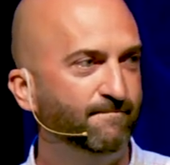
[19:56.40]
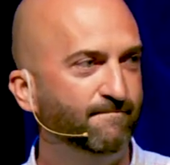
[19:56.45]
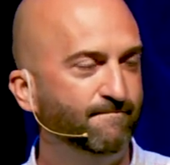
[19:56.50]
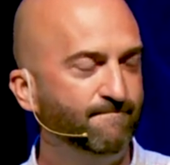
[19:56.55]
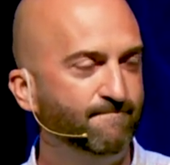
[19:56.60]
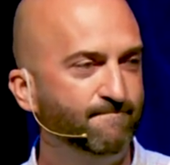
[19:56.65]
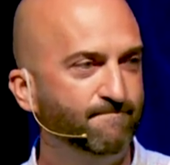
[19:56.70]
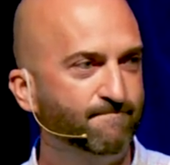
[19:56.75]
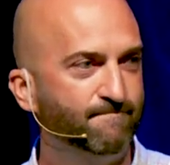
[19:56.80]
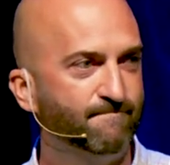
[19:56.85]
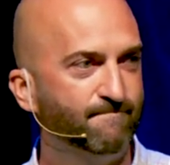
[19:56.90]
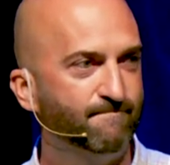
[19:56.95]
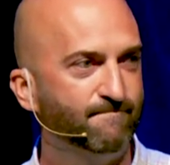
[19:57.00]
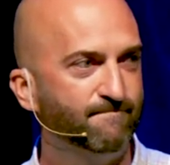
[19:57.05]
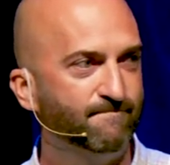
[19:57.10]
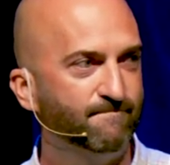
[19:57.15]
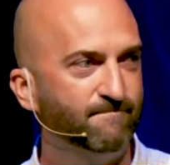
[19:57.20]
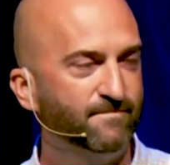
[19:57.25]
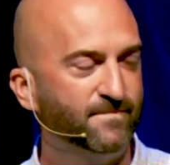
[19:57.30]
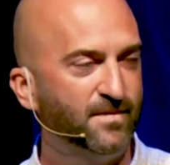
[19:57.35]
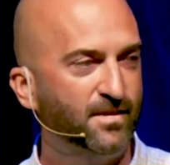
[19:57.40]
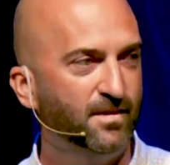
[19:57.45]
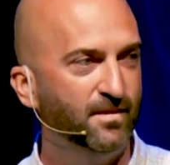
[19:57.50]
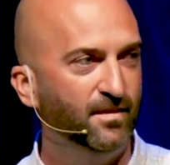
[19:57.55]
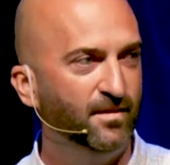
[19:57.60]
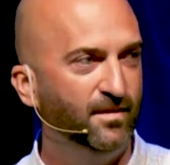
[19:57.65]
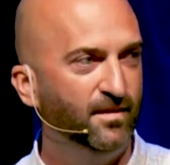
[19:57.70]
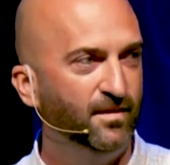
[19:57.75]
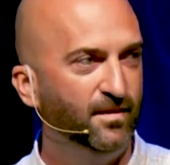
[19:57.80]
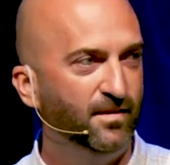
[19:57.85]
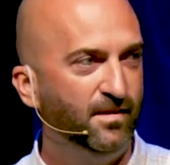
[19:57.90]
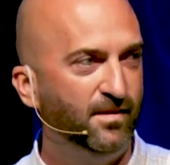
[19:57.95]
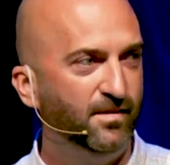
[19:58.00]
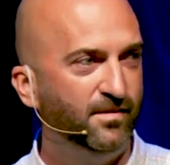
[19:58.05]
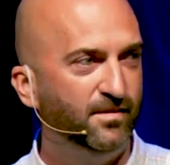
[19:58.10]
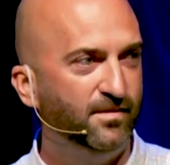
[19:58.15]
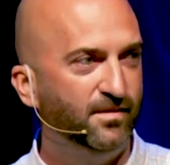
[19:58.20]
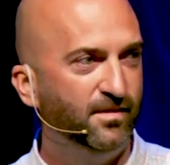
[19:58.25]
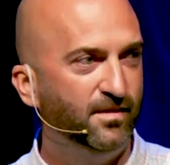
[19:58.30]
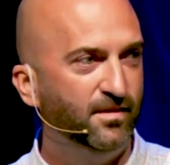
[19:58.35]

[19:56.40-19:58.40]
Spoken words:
Nothing is said.